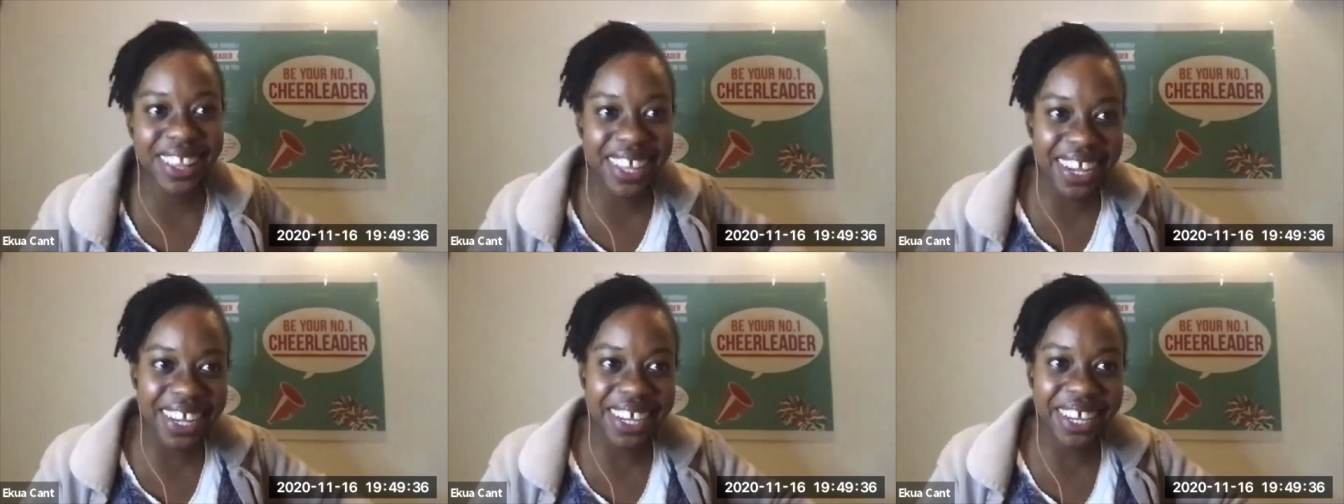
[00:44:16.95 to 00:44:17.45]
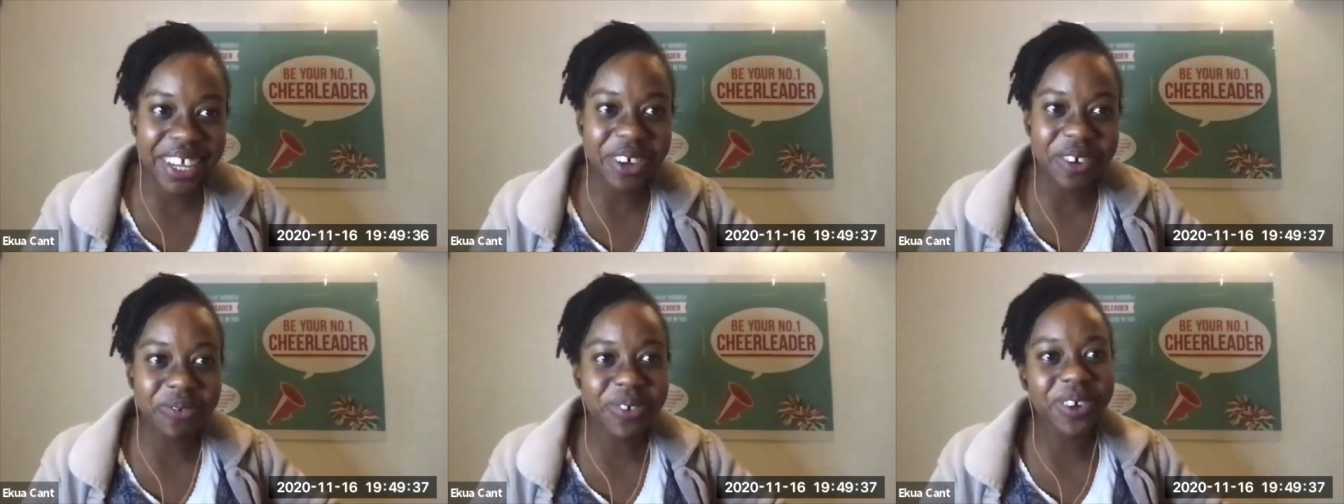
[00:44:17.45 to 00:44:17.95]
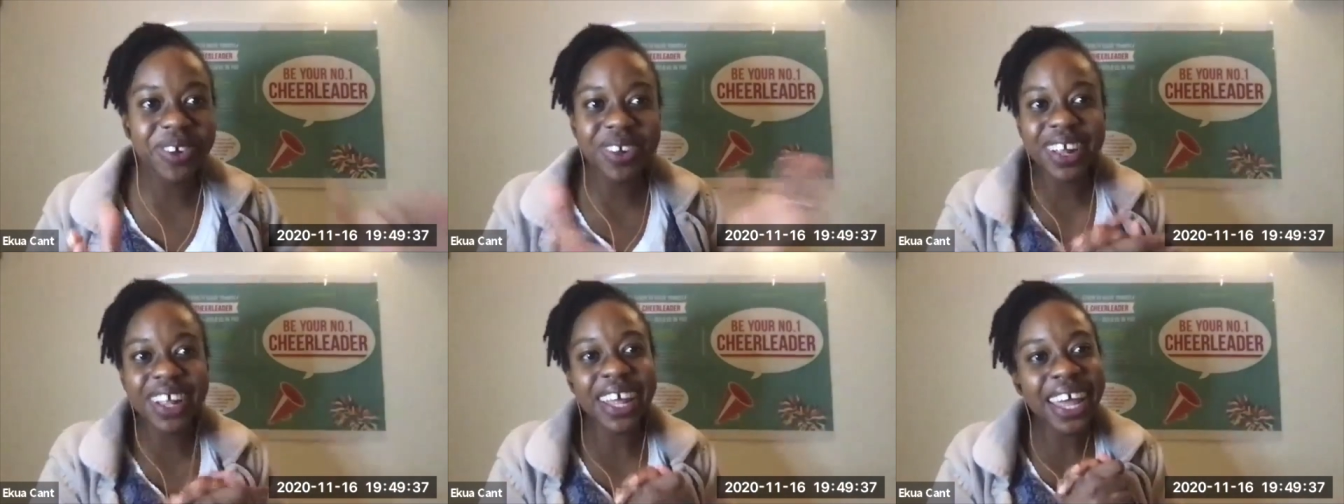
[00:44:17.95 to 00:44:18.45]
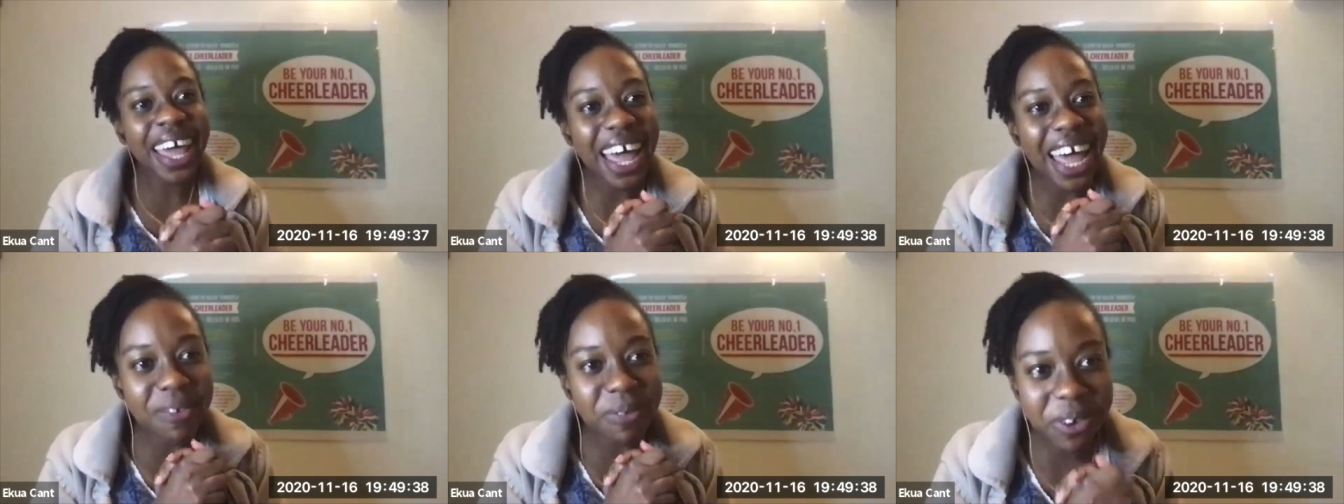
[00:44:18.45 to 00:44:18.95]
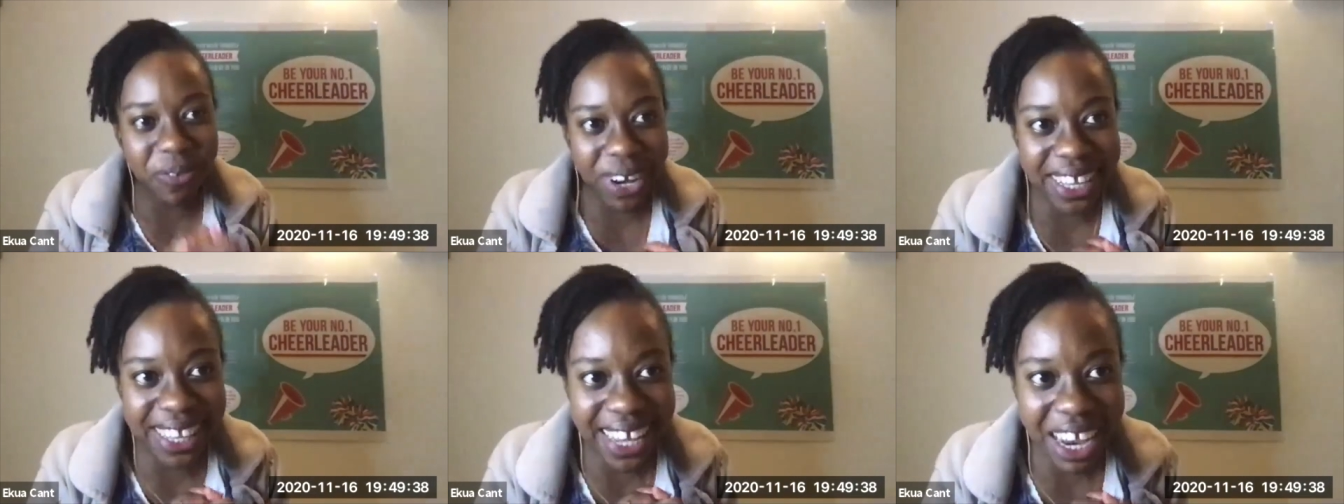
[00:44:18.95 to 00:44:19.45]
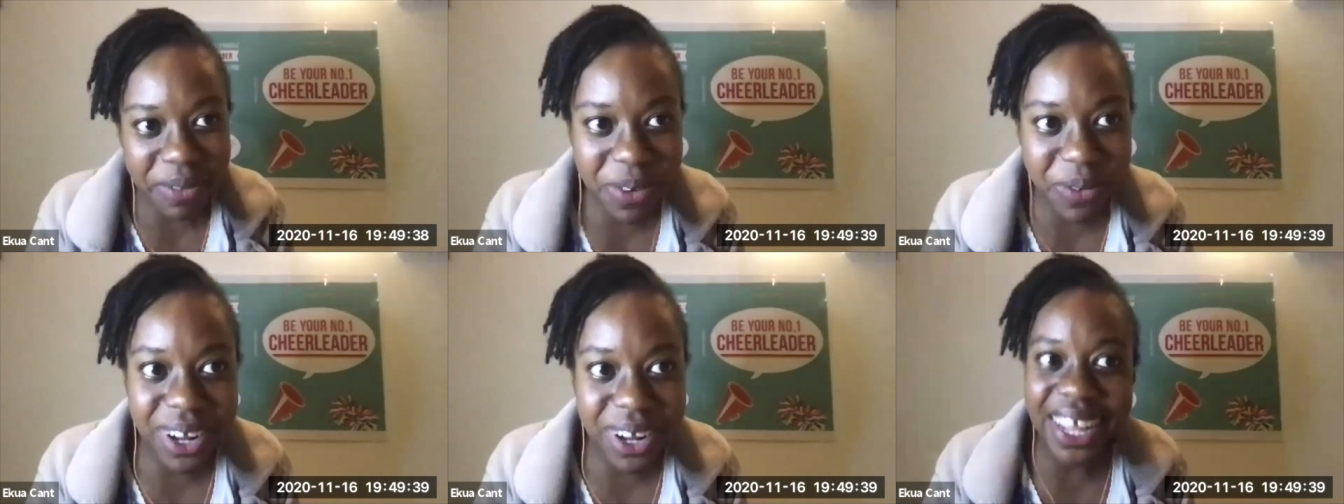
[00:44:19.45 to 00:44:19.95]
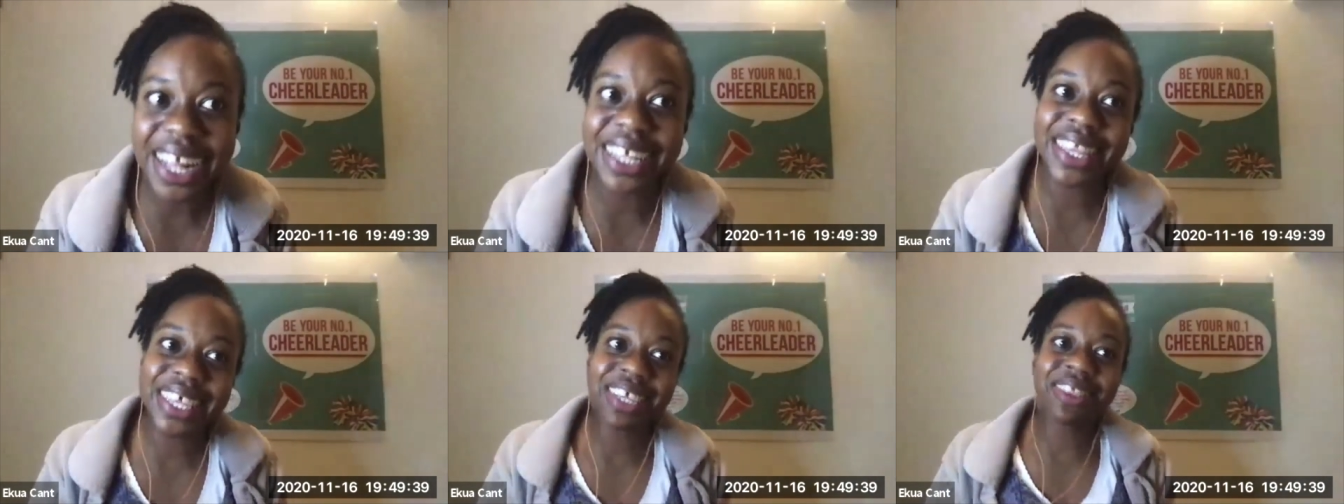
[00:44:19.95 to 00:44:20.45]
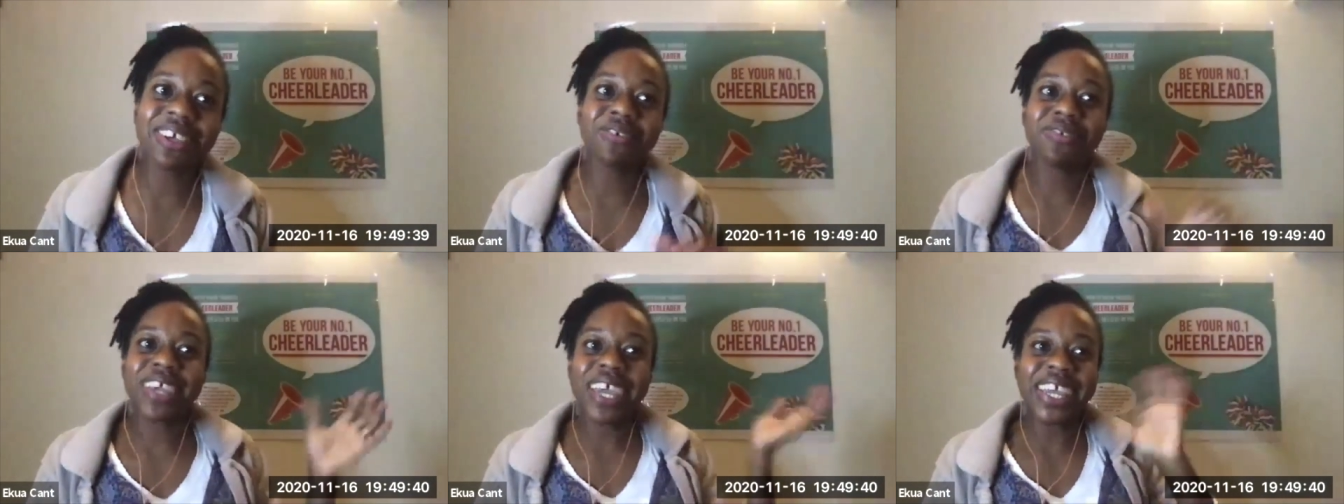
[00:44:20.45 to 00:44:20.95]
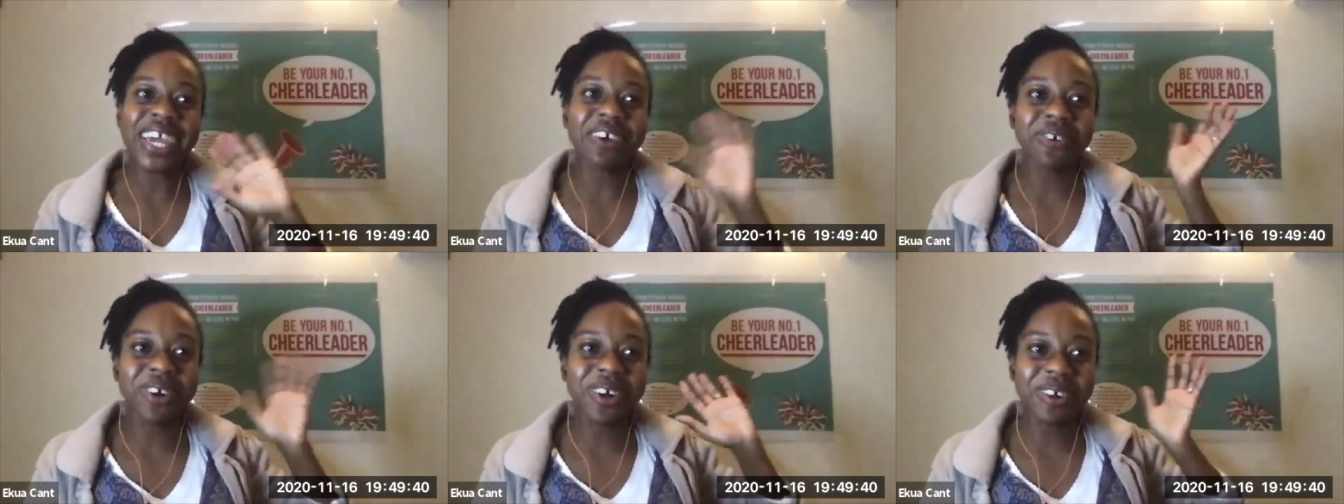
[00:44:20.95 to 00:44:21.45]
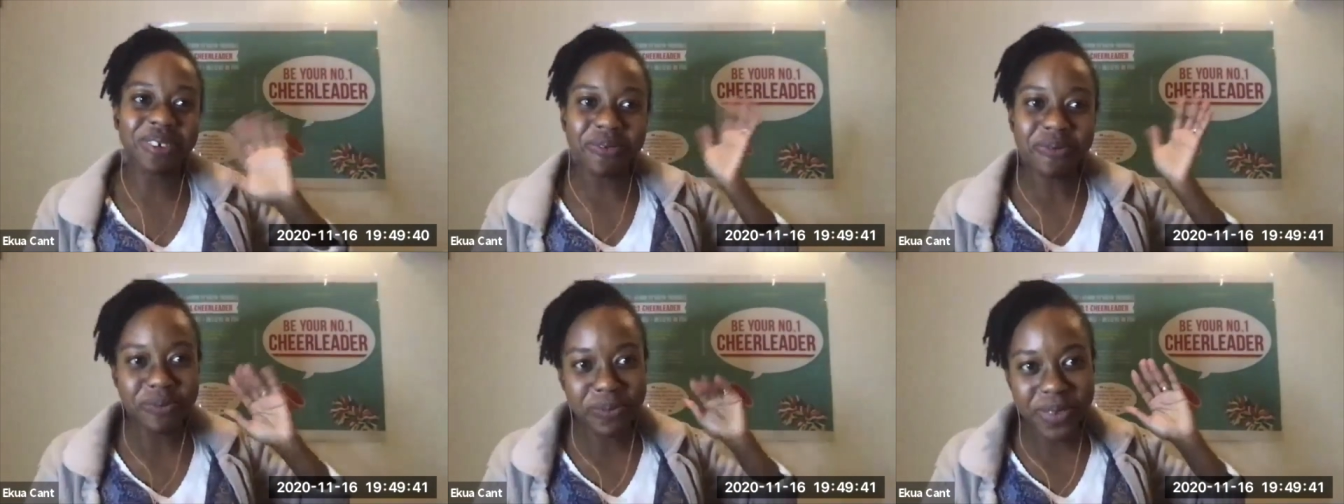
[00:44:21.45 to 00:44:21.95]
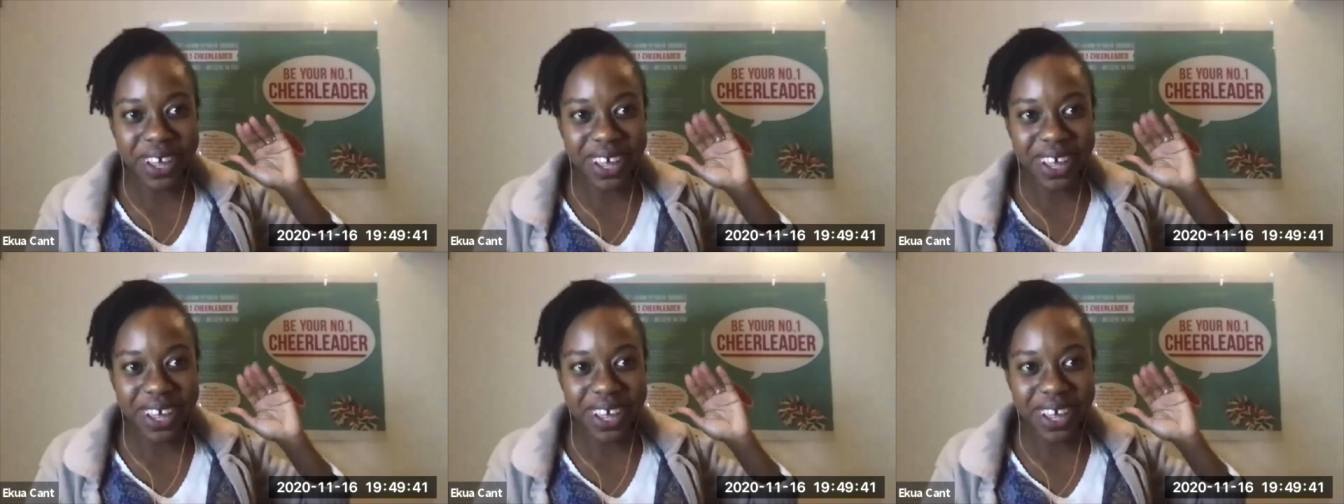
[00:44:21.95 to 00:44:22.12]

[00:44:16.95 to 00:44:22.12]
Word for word: thank you. Well, have a great day, everyone, and see you soon. Take care, all. Thank